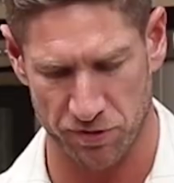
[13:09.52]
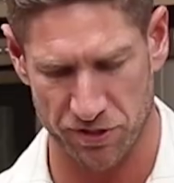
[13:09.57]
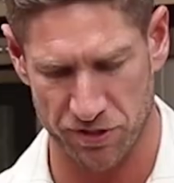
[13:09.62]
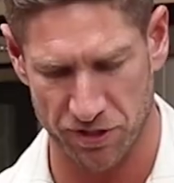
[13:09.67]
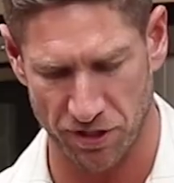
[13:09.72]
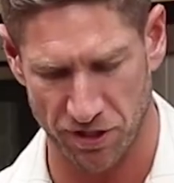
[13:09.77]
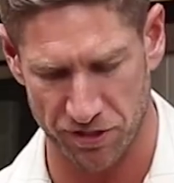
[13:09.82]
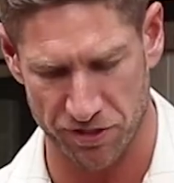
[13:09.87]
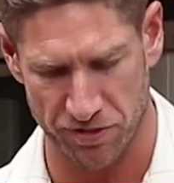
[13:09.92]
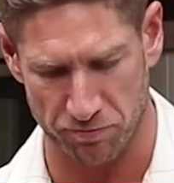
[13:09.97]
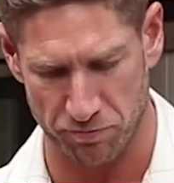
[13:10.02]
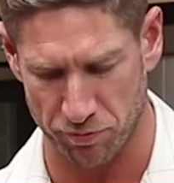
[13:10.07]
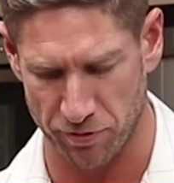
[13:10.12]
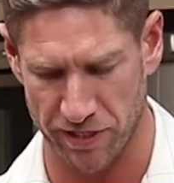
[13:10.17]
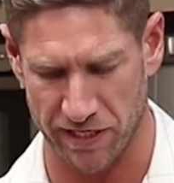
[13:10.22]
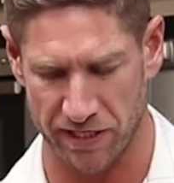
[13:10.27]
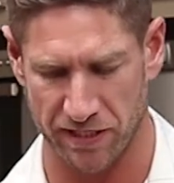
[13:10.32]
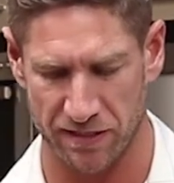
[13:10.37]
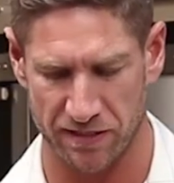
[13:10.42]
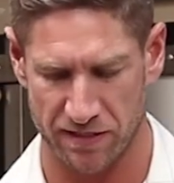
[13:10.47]
start to
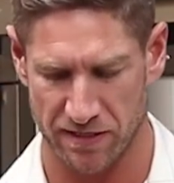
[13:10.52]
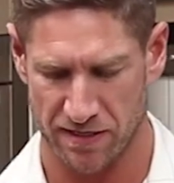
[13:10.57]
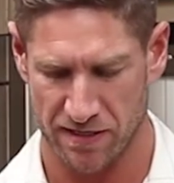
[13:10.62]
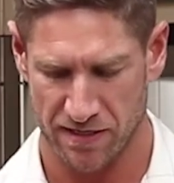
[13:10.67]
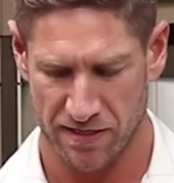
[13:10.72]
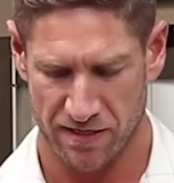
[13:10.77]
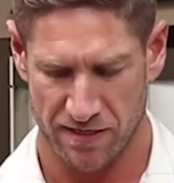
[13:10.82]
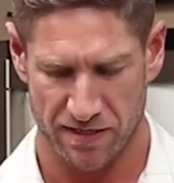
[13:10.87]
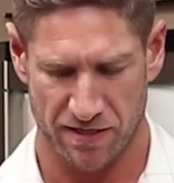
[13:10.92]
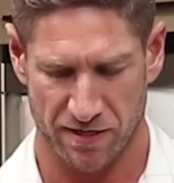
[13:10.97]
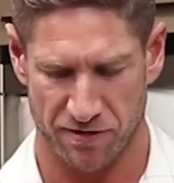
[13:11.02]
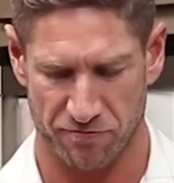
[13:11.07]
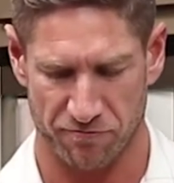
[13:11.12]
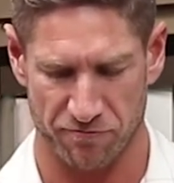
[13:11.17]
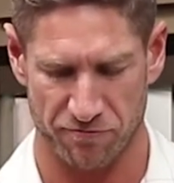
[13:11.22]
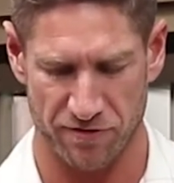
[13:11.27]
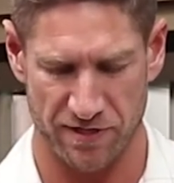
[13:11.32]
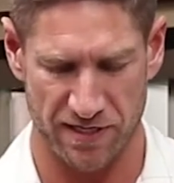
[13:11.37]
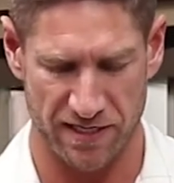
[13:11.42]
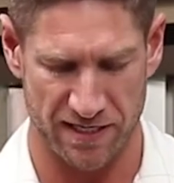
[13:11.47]
bring
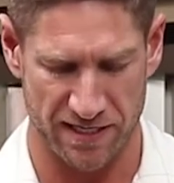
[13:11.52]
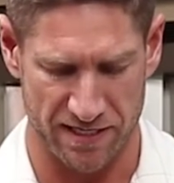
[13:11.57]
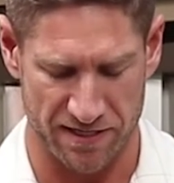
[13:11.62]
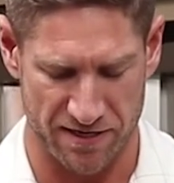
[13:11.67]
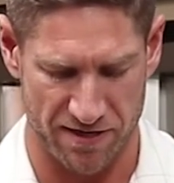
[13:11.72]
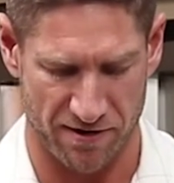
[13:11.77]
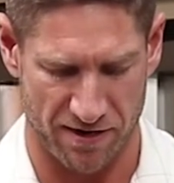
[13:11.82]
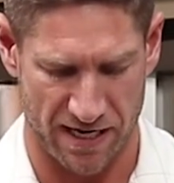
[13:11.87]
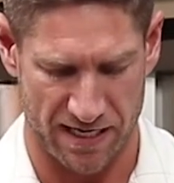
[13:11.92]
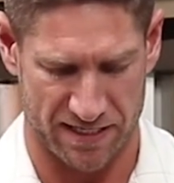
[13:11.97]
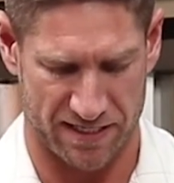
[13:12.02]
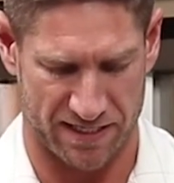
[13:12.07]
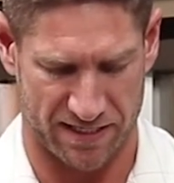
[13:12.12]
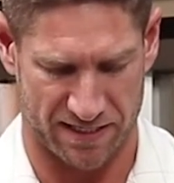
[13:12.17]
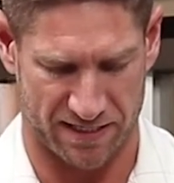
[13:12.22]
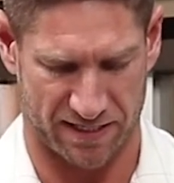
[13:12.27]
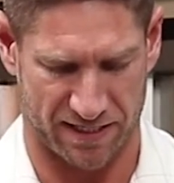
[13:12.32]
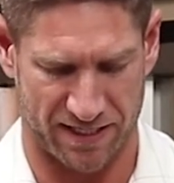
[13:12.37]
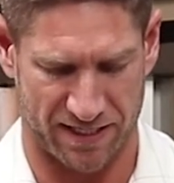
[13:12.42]
really nice